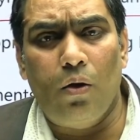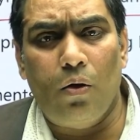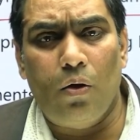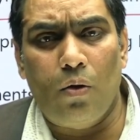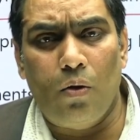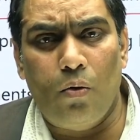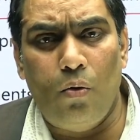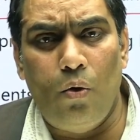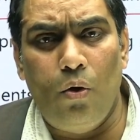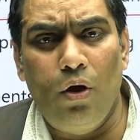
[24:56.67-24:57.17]

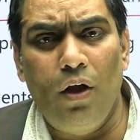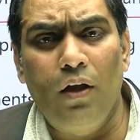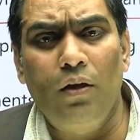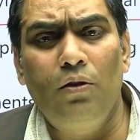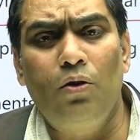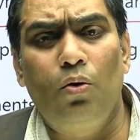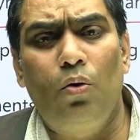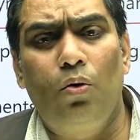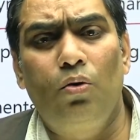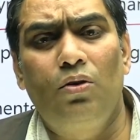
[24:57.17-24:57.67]
going
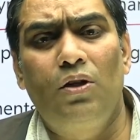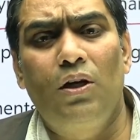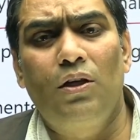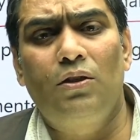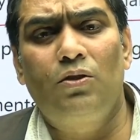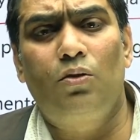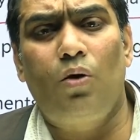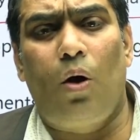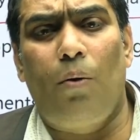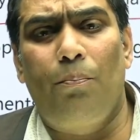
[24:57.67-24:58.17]
through these
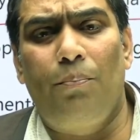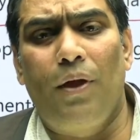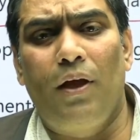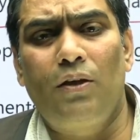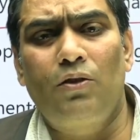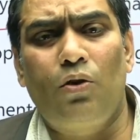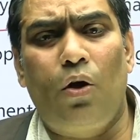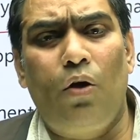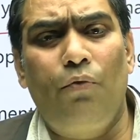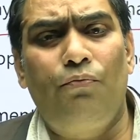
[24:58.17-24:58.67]

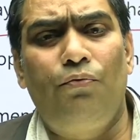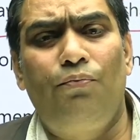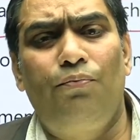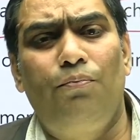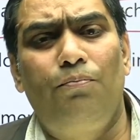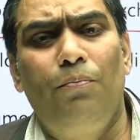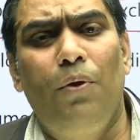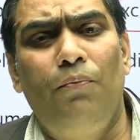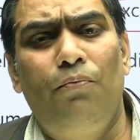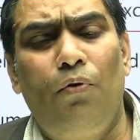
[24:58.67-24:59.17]
topics or
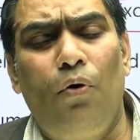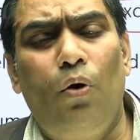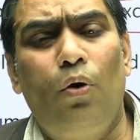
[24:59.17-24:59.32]
before